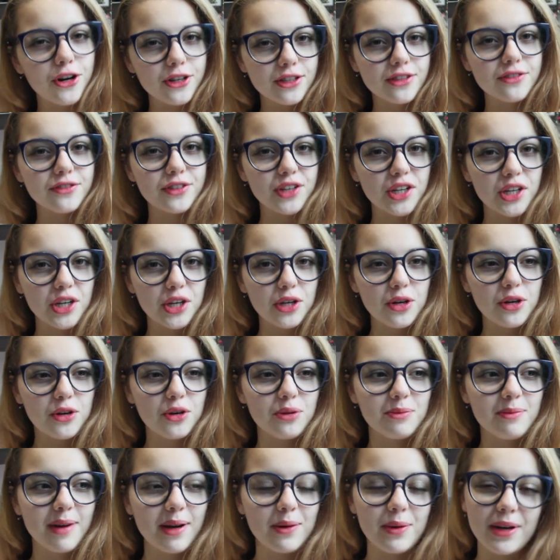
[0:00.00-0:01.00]
all of you,
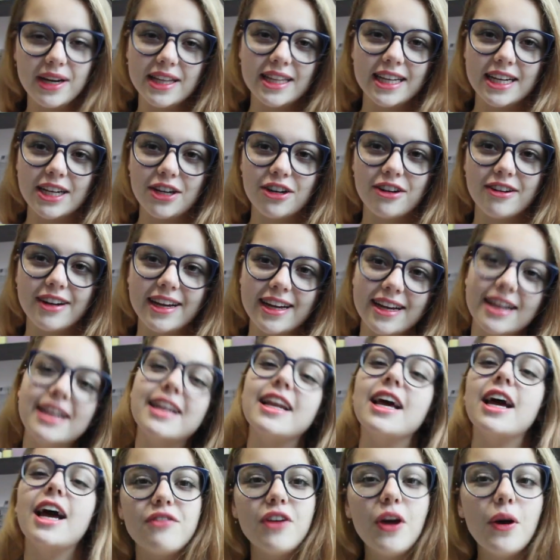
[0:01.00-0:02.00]
my weekly
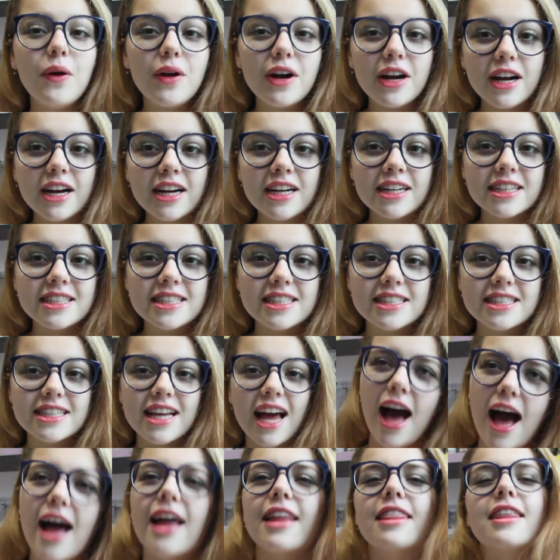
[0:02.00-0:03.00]
Korean viewers,
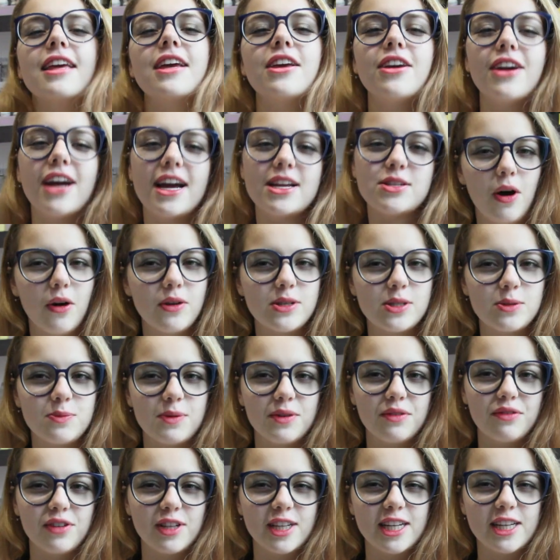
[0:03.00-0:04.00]
I think you guys will also
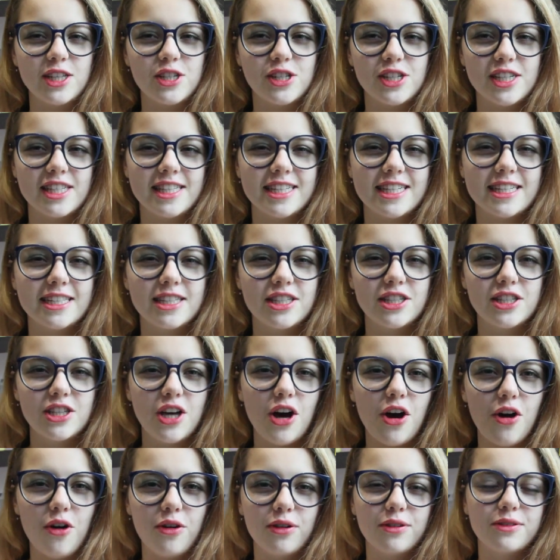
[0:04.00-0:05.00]
be really interested.
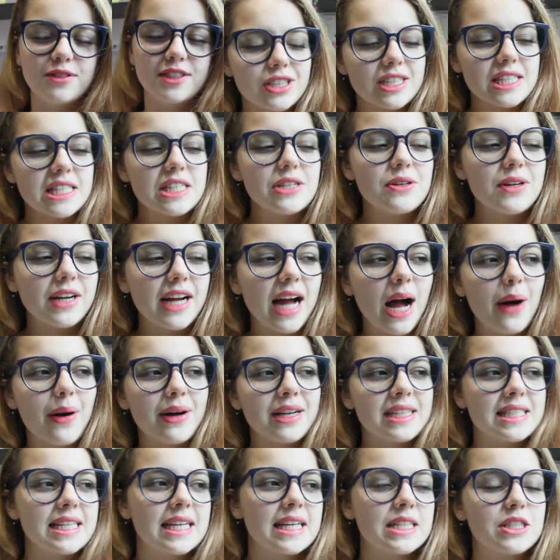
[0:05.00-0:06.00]
So considering how I
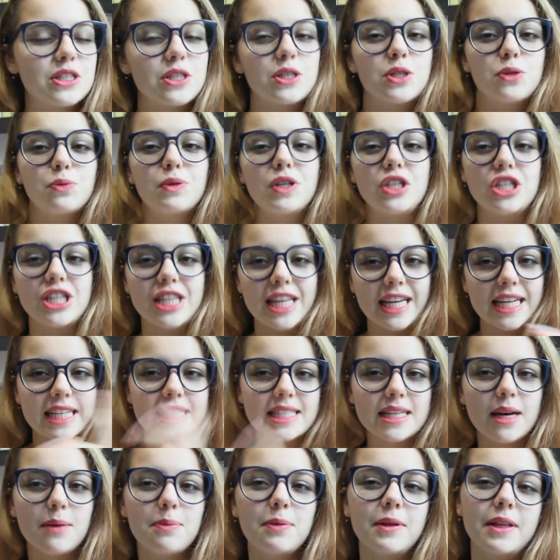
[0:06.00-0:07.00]
decided to switch
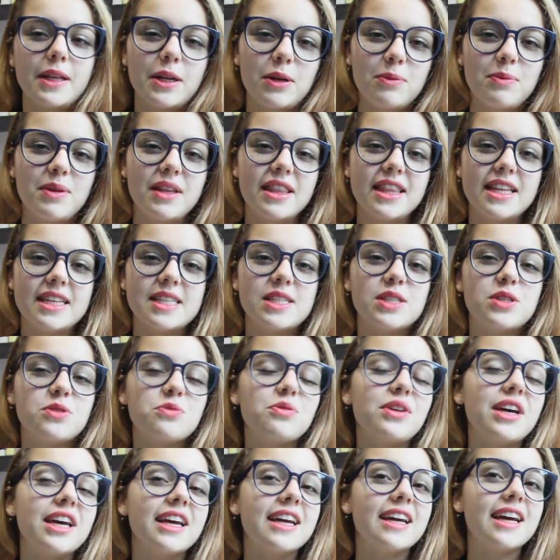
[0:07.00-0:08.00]
things up a little bit this
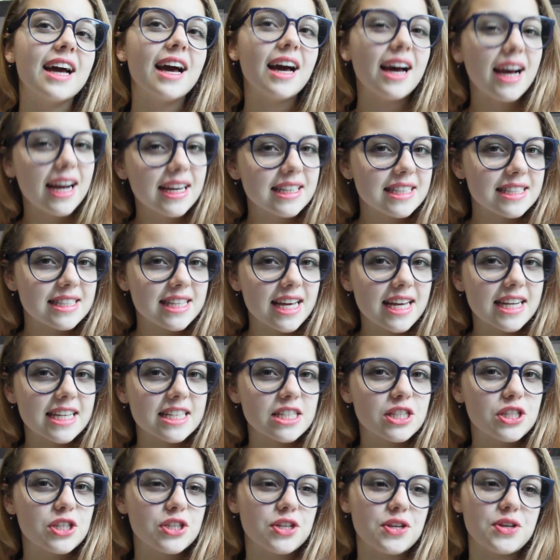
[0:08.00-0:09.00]
week, I
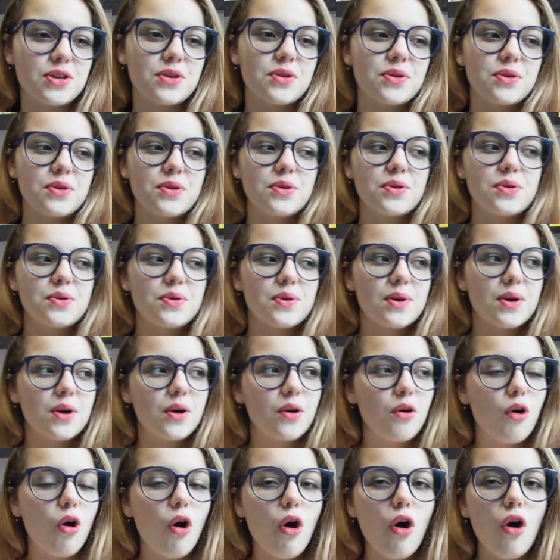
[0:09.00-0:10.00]
decided to
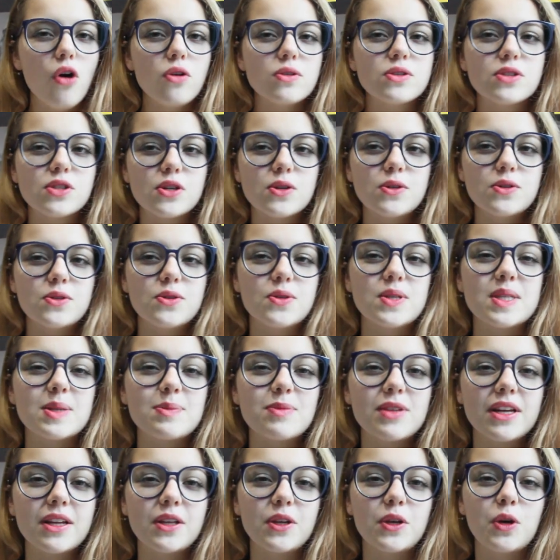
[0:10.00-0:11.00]
also do
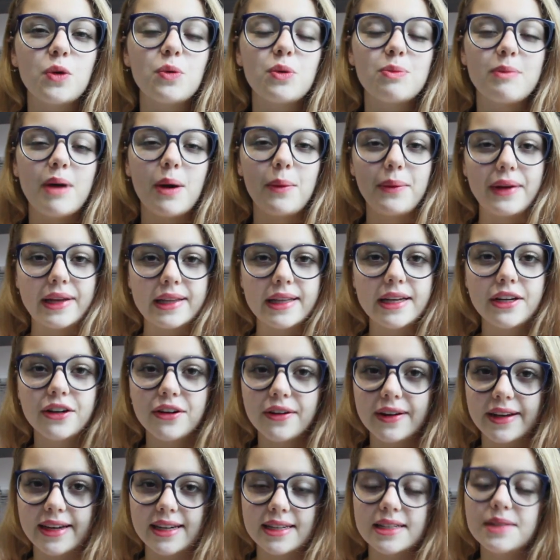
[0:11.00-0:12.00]
something new with my weekly
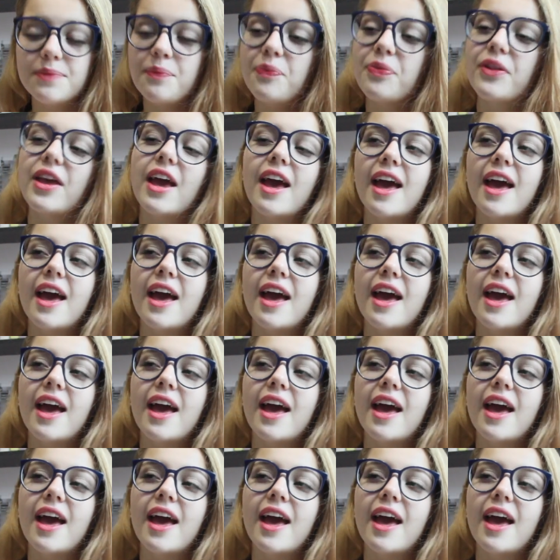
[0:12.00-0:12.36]
Korean.